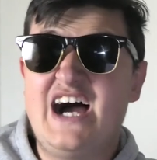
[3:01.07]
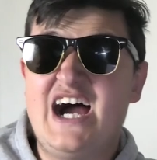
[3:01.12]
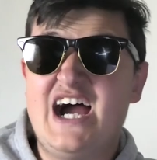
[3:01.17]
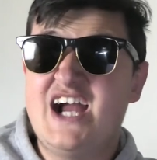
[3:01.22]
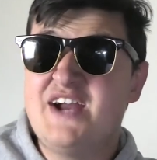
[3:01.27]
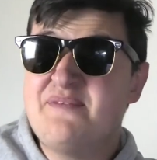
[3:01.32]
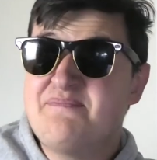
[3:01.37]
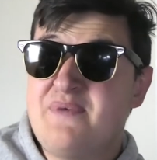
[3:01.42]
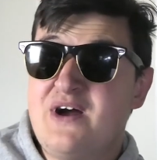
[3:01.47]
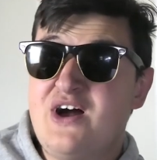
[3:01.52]

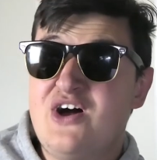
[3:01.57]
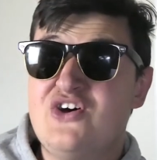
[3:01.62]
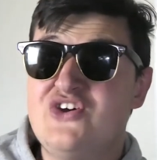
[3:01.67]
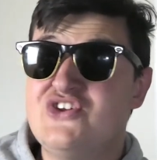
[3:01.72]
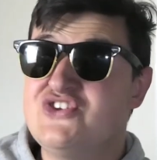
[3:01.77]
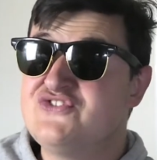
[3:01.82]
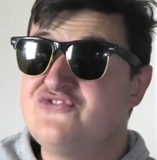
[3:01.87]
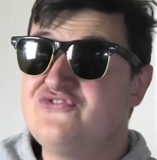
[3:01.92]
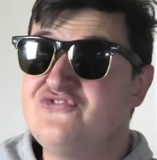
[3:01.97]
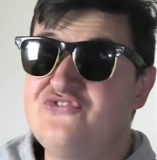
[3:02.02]
I
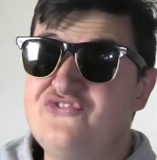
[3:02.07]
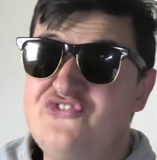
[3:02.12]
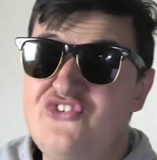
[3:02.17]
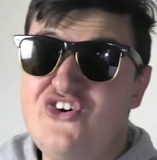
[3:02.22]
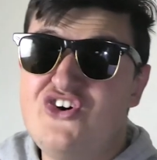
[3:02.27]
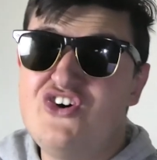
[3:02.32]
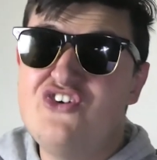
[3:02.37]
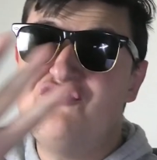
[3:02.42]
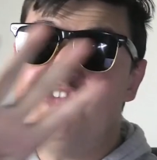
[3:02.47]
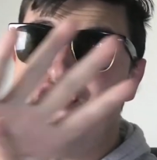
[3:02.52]
post
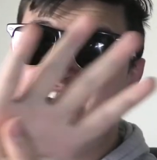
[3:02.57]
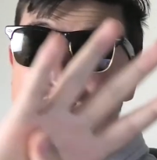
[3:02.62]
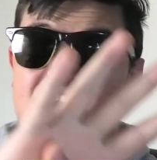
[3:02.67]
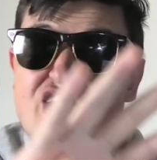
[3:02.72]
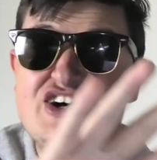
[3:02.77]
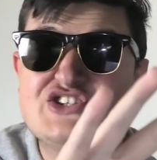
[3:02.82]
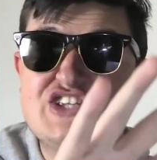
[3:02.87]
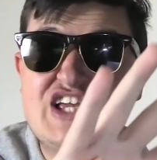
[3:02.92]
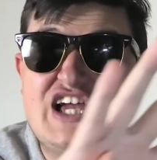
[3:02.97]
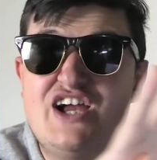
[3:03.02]
four
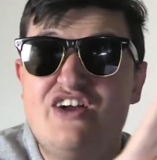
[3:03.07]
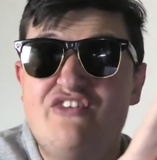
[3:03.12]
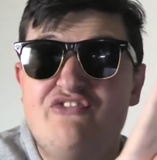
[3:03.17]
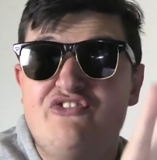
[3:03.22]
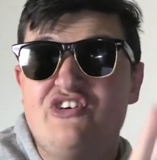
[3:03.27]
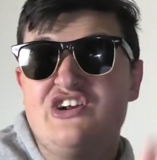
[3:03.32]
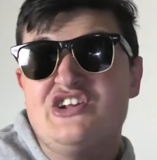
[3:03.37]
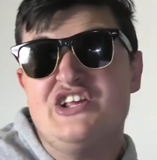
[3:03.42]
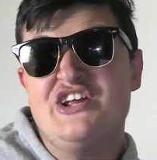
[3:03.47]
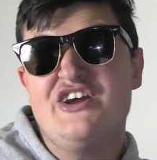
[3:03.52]
videos
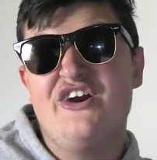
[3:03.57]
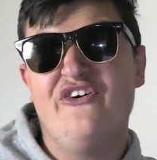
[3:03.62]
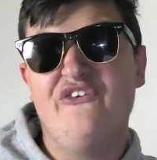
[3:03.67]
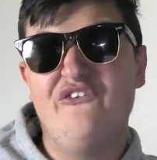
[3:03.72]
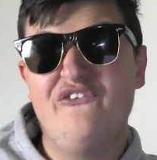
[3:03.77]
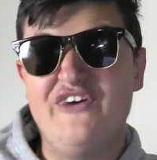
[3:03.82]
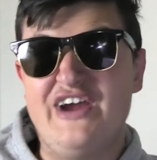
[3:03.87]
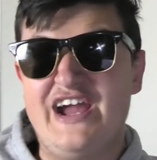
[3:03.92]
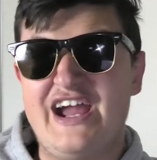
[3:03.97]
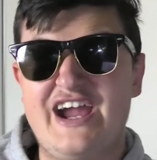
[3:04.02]
every single
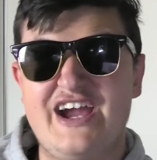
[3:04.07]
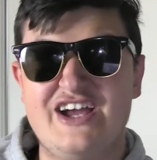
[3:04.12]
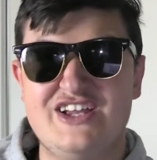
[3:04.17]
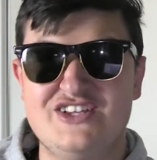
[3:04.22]
week,